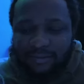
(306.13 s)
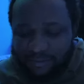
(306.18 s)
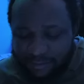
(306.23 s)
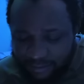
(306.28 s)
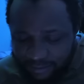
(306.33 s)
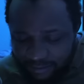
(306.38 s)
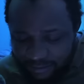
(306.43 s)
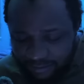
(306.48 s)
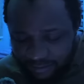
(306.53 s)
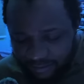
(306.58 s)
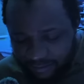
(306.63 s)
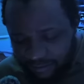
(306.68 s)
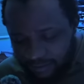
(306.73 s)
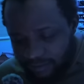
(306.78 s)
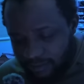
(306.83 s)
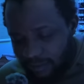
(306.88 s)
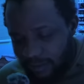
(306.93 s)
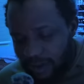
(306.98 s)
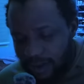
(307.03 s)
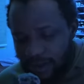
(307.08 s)
Hmm?
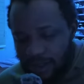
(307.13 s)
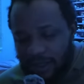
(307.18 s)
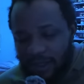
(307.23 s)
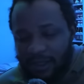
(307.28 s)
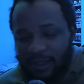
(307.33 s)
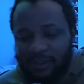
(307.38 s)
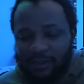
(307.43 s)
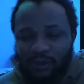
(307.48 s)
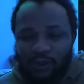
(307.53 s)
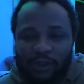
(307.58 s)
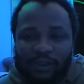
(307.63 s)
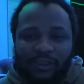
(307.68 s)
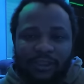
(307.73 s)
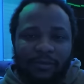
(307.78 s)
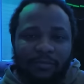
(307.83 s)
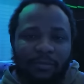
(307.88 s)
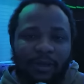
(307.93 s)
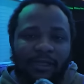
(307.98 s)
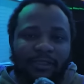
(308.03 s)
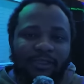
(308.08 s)
Just
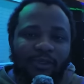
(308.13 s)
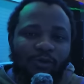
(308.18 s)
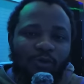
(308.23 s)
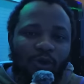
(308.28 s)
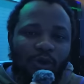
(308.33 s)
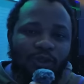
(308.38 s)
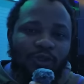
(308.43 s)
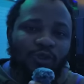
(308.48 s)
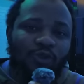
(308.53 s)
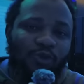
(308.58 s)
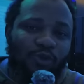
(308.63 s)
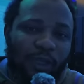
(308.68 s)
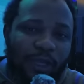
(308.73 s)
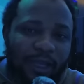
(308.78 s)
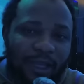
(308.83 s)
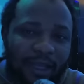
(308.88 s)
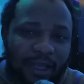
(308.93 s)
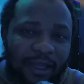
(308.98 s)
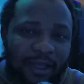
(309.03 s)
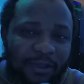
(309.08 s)
imagine what
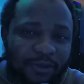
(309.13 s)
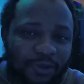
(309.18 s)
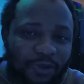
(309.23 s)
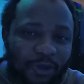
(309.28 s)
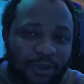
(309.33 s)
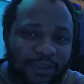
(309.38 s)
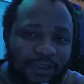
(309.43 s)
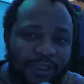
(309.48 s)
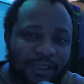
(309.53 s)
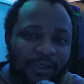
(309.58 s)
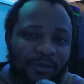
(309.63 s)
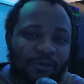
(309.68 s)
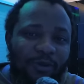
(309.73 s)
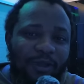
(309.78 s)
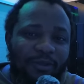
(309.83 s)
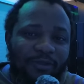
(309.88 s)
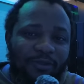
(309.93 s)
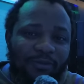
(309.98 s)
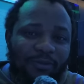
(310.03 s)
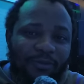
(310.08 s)
uh, Church Hill
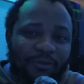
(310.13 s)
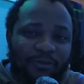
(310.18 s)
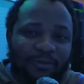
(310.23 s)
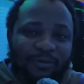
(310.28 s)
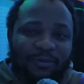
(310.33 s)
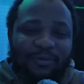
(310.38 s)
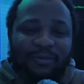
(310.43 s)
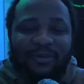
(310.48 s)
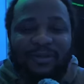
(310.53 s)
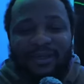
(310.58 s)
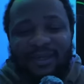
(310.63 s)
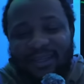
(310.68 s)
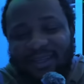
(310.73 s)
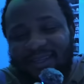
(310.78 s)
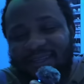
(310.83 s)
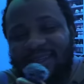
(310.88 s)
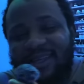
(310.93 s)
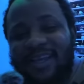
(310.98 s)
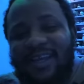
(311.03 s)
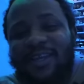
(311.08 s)
went through.
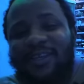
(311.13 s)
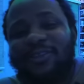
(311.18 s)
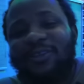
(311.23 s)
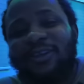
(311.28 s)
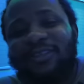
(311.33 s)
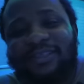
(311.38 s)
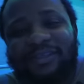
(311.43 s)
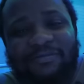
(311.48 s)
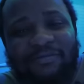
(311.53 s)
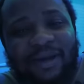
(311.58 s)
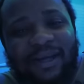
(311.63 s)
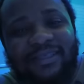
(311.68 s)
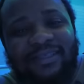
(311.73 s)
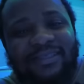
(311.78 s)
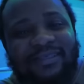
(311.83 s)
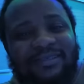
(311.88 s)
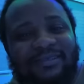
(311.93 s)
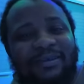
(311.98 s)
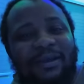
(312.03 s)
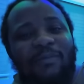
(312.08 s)
Just
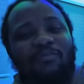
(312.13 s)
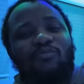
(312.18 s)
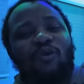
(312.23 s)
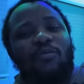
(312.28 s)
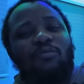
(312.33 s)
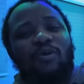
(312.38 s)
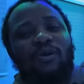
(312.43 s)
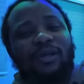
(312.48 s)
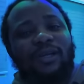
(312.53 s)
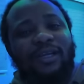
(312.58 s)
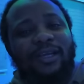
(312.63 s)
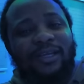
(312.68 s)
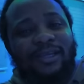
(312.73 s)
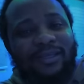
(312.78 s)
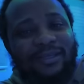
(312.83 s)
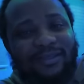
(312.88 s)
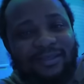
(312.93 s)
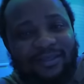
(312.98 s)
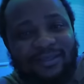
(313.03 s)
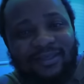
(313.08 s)
imagine.
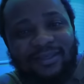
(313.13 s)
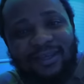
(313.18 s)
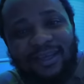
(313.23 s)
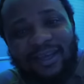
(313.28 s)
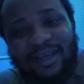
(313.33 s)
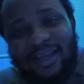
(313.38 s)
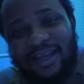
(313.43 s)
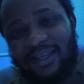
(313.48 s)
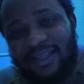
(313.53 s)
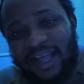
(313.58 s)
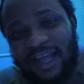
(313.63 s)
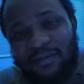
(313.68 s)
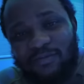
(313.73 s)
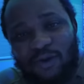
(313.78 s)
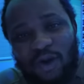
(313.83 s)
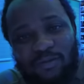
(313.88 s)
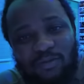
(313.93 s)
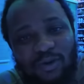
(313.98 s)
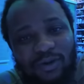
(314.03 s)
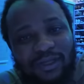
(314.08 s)
Now
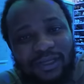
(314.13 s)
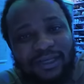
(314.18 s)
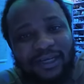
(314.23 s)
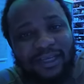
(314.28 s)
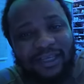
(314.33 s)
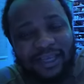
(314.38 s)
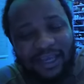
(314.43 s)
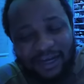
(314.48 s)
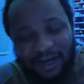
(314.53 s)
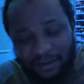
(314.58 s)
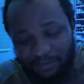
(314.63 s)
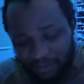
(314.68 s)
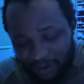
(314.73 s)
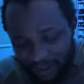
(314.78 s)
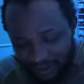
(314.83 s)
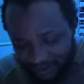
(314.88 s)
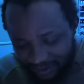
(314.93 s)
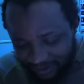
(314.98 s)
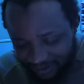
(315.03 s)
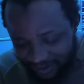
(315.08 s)
Kpokpogiri here I
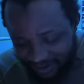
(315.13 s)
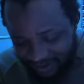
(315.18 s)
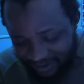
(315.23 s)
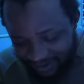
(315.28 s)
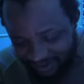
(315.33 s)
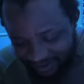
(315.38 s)
pass.